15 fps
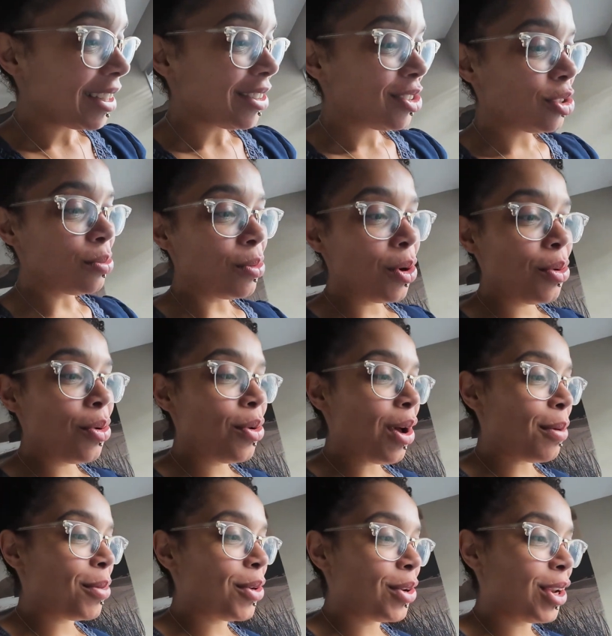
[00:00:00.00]
Tomorrow
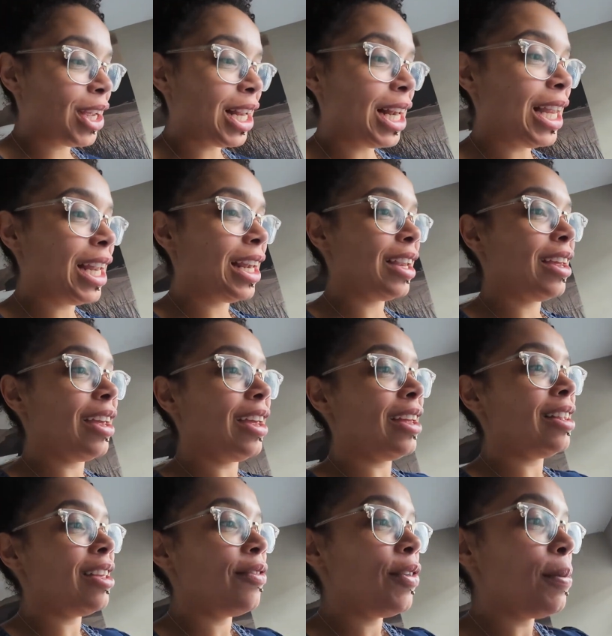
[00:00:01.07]
I'm going to clean a
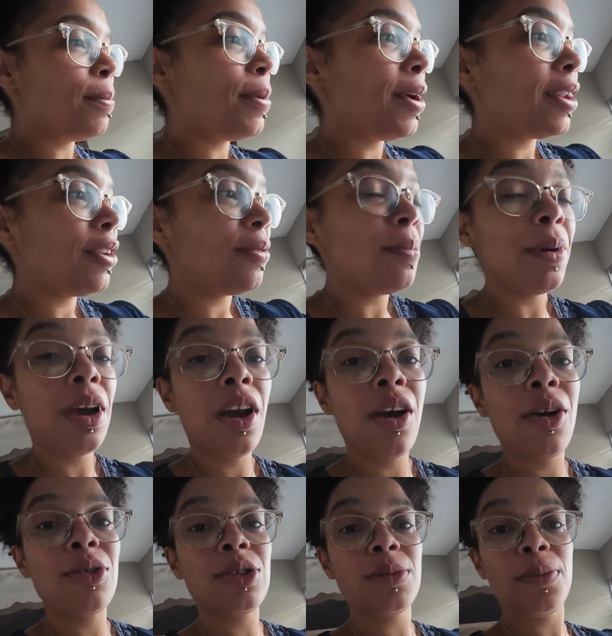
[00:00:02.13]
different part of my
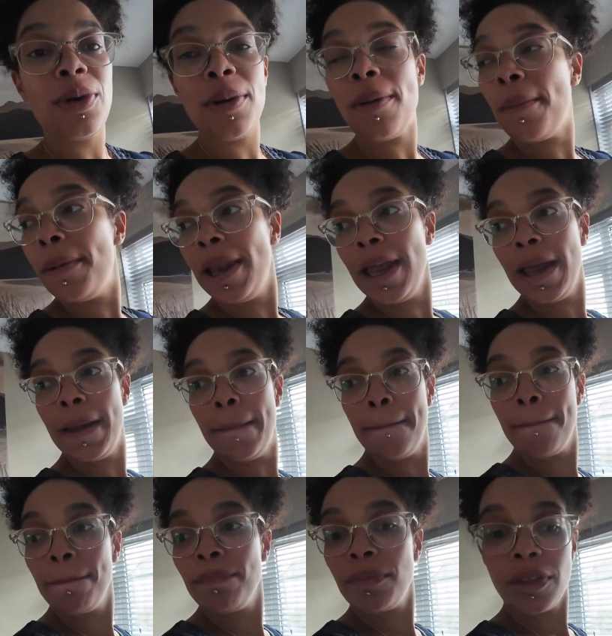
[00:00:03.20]
house, probably
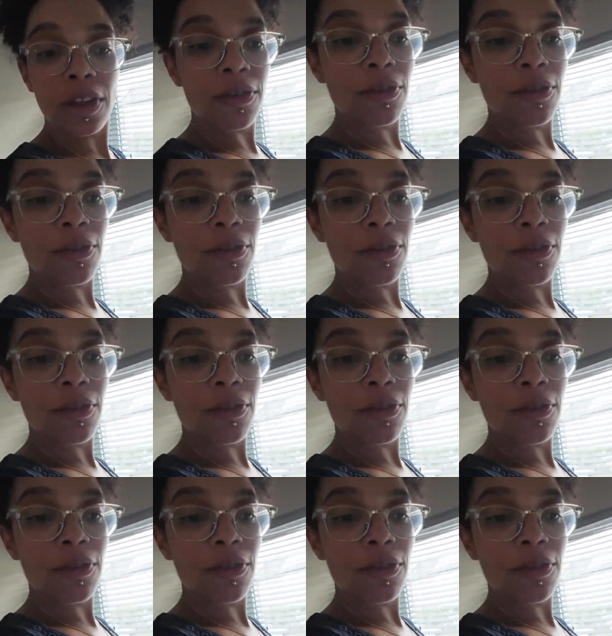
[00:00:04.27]
the